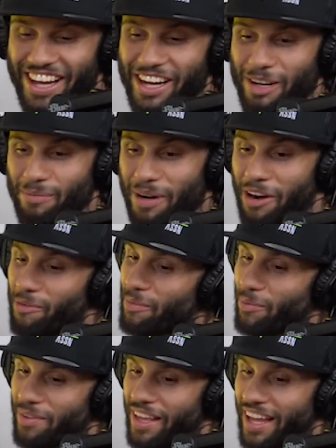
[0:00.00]
But I
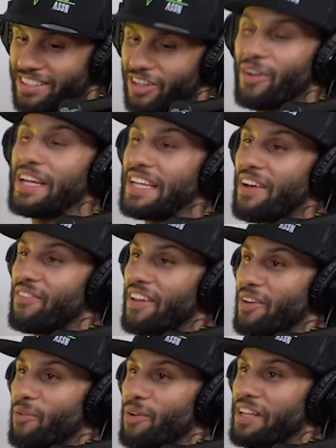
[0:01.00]
remember that, so he
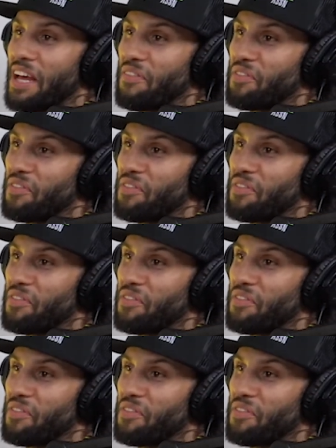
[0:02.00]
definitely won